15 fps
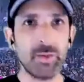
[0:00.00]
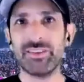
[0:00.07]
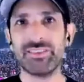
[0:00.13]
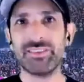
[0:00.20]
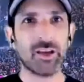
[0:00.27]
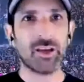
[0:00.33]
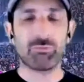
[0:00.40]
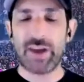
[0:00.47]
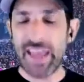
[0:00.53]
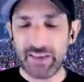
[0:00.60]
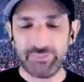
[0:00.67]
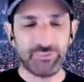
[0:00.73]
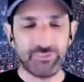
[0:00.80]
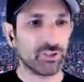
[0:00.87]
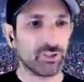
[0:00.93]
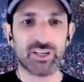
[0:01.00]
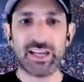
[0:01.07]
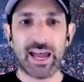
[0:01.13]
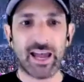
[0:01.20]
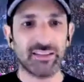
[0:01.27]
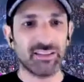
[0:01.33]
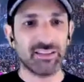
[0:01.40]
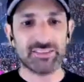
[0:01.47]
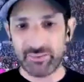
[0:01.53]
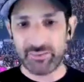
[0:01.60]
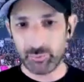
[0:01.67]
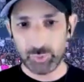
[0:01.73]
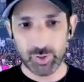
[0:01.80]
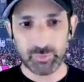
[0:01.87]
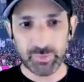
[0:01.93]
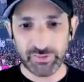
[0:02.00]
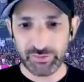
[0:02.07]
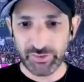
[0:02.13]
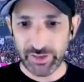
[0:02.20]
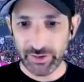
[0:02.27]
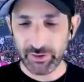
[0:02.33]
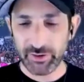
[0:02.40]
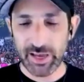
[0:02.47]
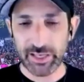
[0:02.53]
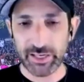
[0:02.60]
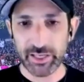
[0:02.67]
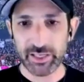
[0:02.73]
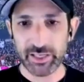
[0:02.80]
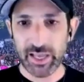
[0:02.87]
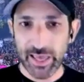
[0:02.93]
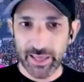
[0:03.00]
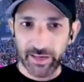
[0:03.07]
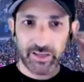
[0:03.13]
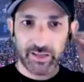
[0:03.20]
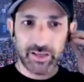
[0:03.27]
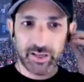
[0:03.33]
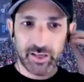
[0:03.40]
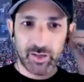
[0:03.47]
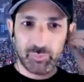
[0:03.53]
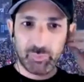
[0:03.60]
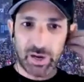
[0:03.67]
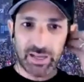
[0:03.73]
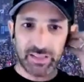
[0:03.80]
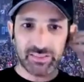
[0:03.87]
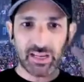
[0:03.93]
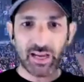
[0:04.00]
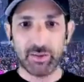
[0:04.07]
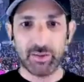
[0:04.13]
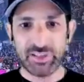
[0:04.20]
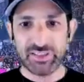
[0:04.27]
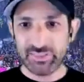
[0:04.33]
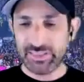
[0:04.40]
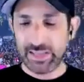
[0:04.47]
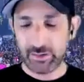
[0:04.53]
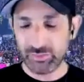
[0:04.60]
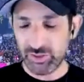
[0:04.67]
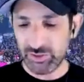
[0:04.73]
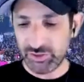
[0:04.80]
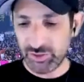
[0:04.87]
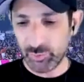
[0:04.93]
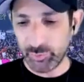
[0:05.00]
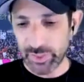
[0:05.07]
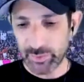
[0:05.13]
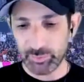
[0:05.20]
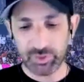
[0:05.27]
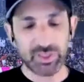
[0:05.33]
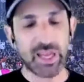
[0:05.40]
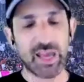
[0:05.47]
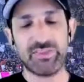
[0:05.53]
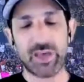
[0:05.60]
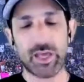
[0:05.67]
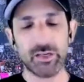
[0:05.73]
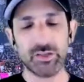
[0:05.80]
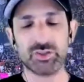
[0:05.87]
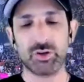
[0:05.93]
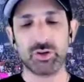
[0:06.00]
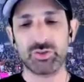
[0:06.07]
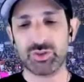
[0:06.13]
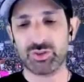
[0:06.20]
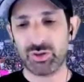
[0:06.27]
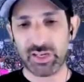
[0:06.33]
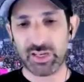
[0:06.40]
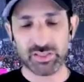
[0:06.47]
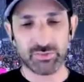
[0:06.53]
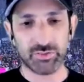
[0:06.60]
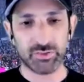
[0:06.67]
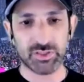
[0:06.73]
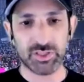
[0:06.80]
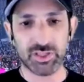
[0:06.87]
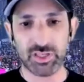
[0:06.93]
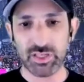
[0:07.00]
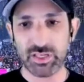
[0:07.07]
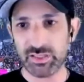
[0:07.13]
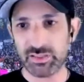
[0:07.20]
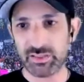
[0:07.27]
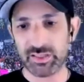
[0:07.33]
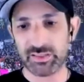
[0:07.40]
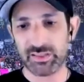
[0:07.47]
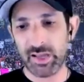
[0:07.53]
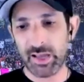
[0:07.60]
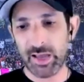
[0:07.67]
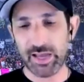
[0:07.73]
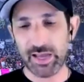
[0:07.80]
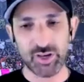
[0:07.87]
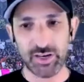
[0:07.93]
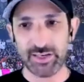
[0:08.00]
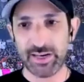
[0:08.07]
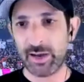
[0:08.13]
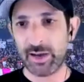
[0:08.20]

like a raffle or a contest. I haven't put my finger on it yet, but it's down to two people. Yeah, that is so stressful. Jesus. I tried not